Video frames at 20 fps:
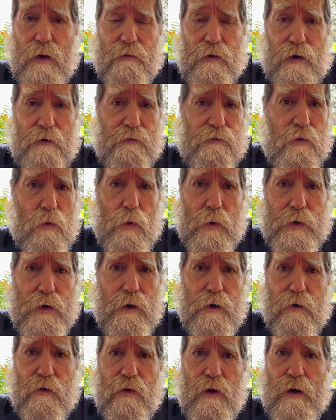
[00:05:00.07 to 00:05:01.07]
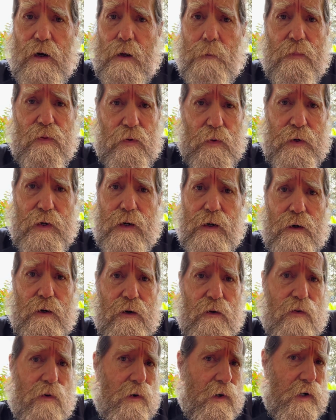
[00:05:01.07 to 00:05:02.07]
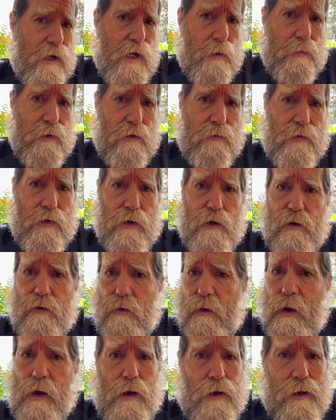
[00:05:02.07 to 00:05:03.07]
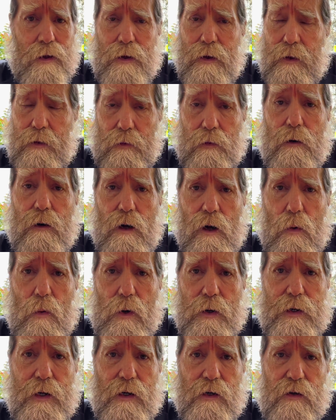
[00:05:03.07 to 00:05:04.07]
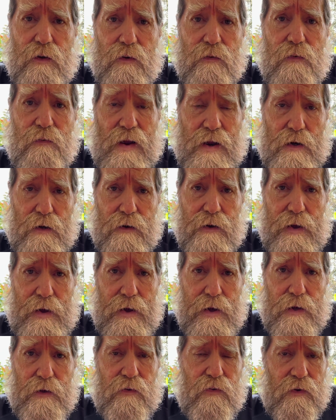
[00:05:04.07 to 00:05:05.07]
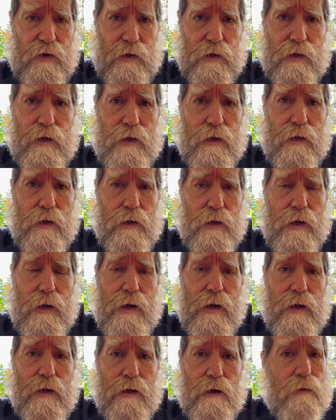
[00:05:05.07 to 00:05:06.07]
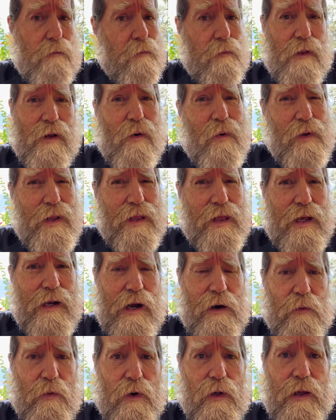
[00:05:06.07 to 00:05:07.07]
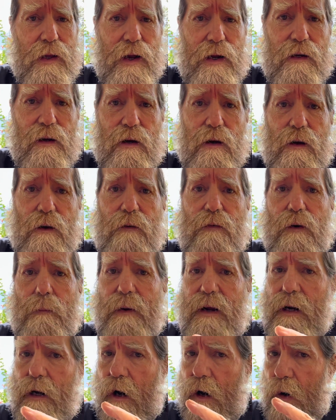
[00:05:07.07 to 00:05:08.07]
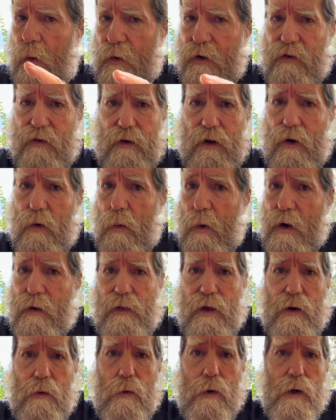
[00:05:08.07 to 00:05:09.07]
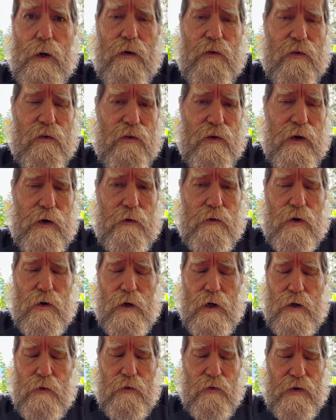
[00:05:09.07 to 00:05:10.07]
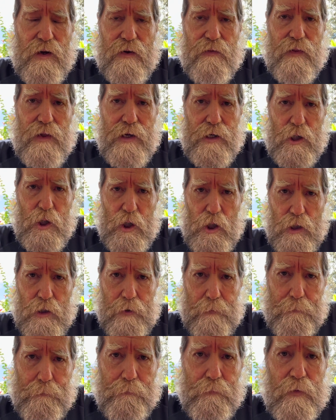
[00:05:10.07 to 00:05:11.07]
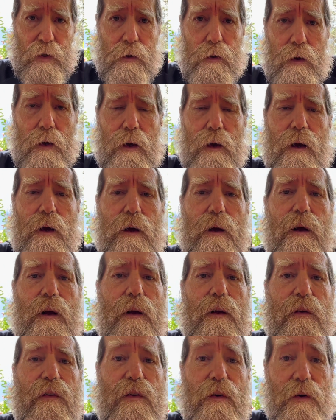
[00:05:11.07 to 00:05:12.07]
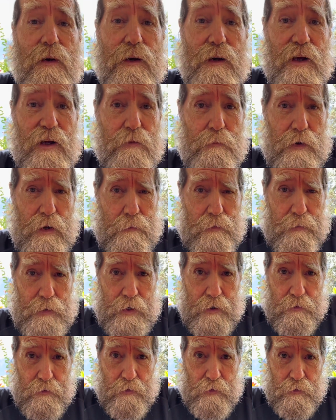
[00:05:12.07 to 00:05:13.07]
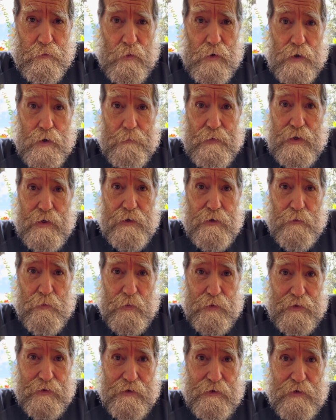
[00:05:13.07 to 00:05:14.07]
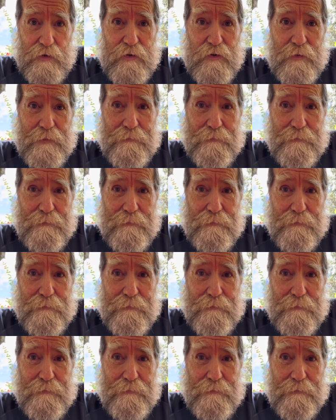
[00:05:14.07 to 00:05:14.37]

got four years on them, three years, or a couple of years, they're all working just fantastic. And the only thing I really had to do for me to always know where they were as a state of charge was add that shunt. So you guys might be knowing where I'm heading with this.